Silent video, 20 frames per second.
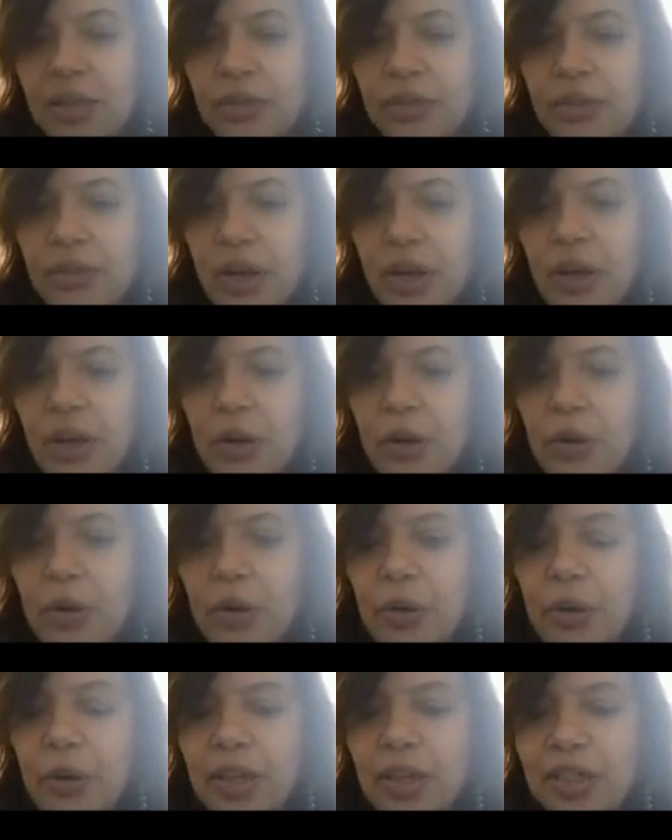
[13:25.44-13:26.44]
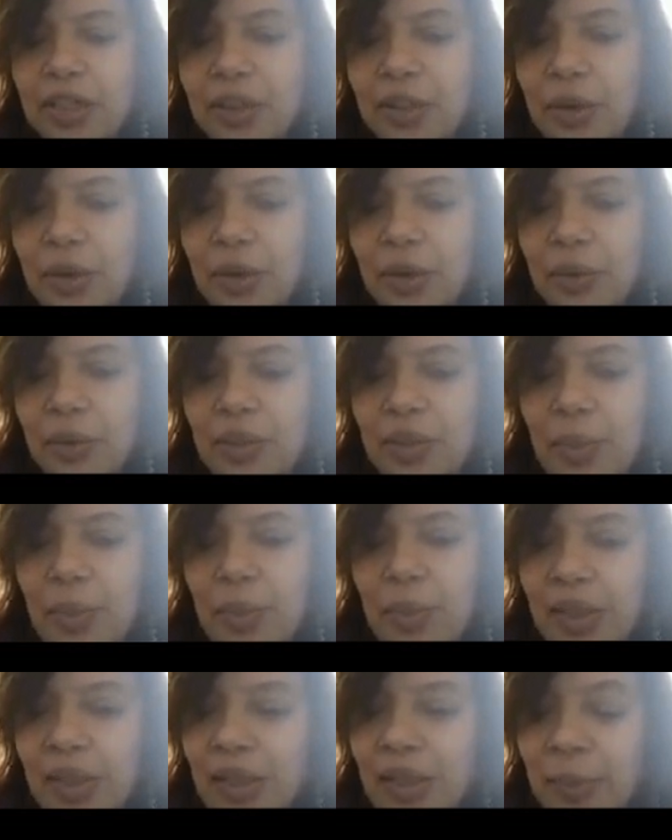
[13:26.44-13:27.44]
So,
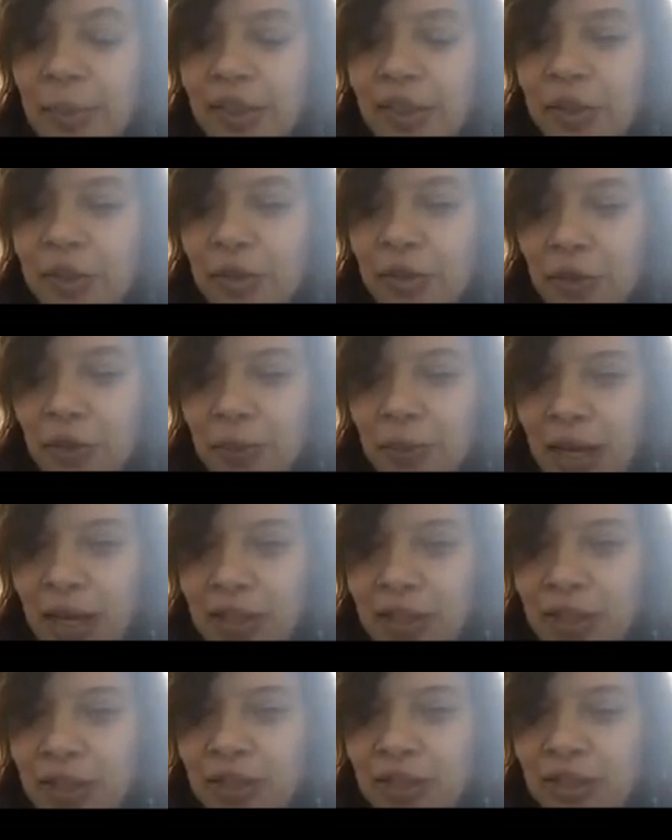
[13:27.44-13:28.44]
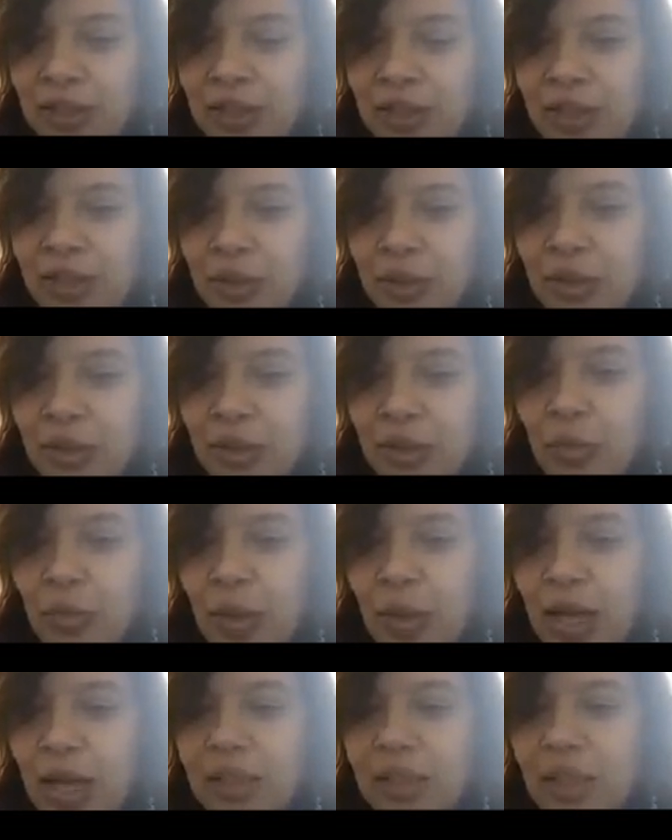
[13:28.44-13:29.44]
depending on your budget, this is something you
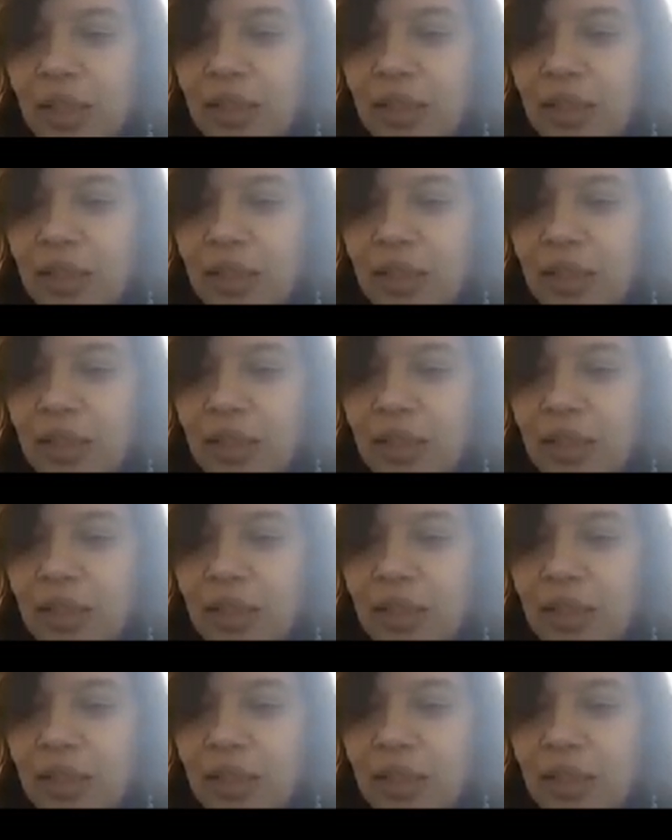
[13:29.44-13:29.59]
might,